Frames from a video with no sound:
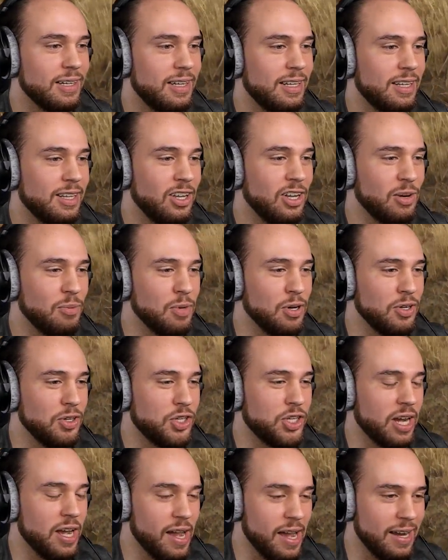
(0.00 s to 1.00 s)
Luke
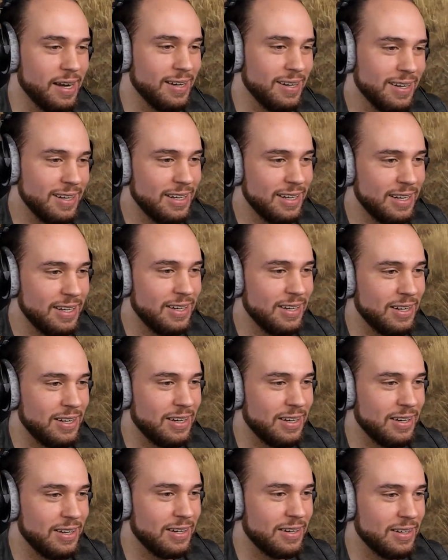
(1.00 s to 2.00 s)
Moonshine. Still got
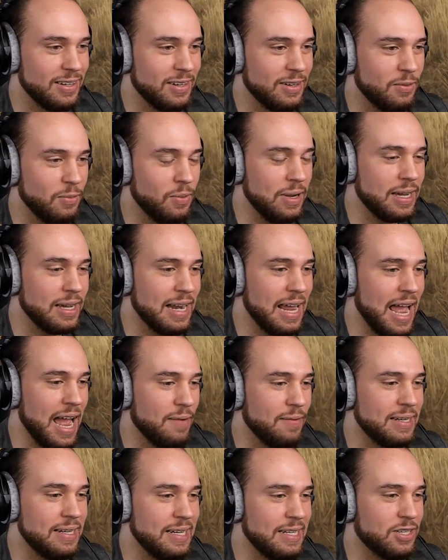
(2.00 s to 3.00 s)
rifle. We can
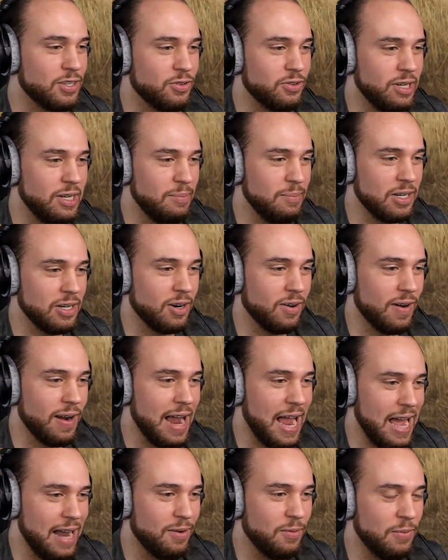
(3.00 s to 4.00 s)
have a disagreement, all
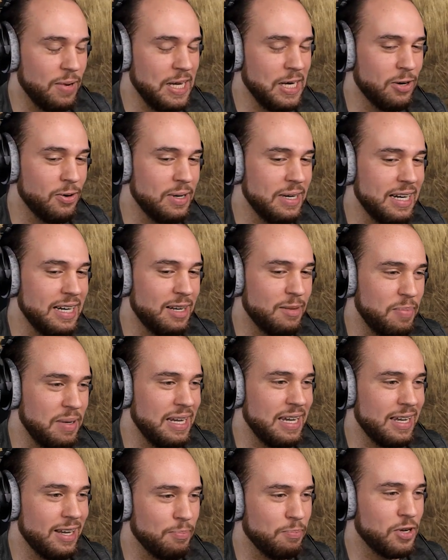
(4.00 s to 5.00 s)
right? We don't need to
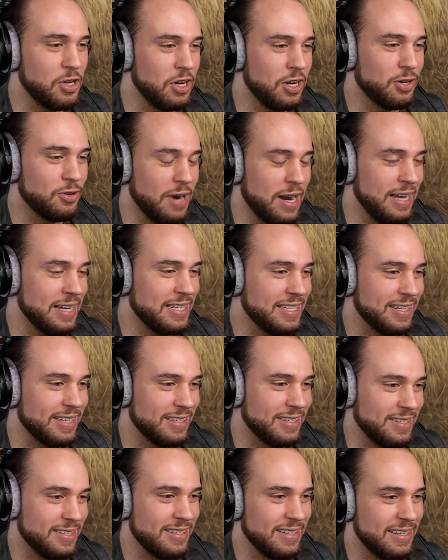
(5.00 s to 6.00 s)
be in good
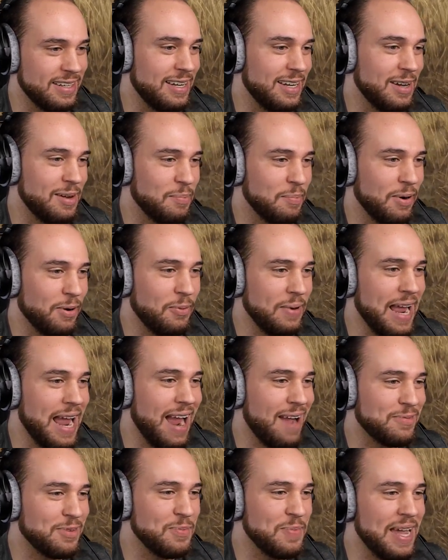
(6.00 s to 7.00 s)
graces, but we
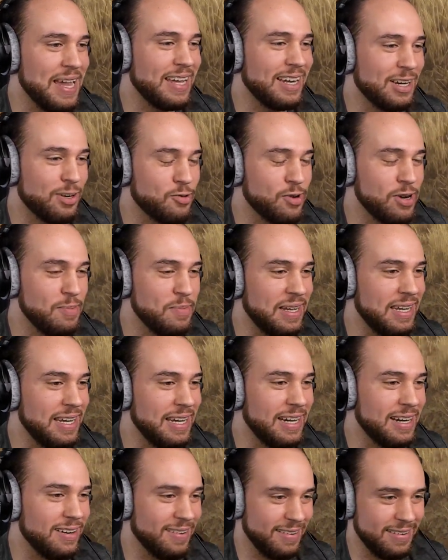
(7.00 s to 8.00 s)
have to make an agreement
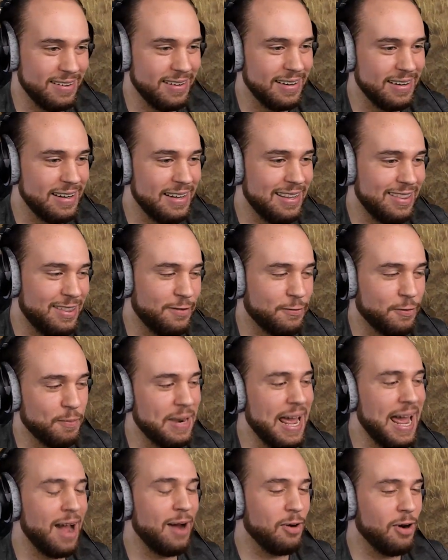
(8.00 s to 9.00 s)
here that from
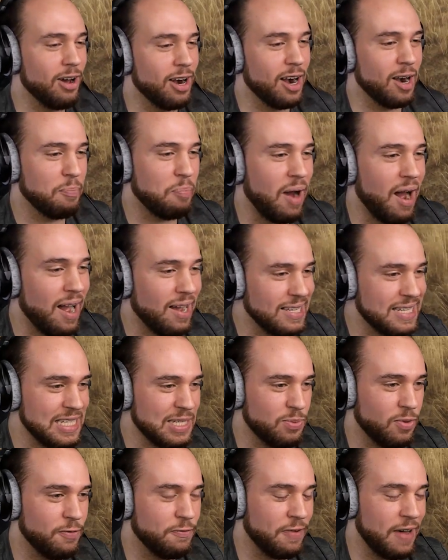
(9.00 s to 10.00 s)
now on our posses
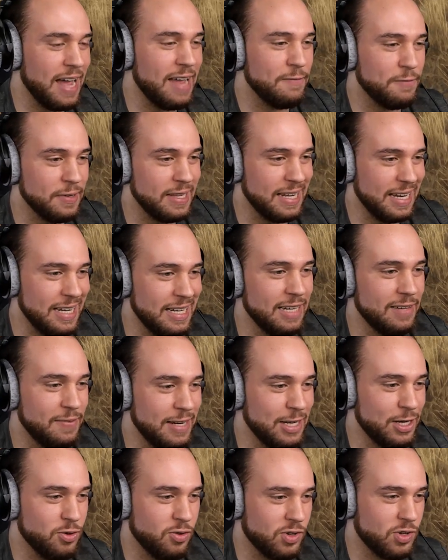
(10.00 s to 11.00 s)
will fight for the
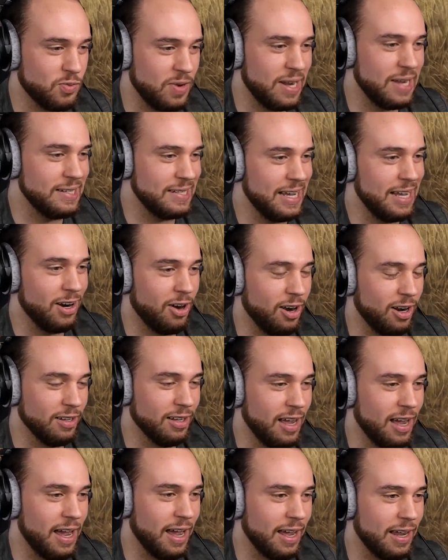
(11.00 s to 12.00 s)
individuals of Red Dead
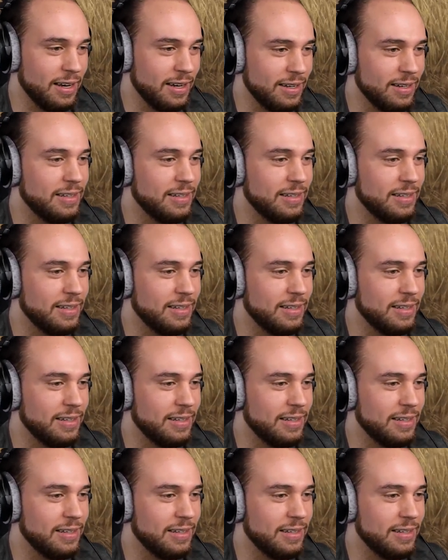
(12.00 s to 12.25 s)
Online.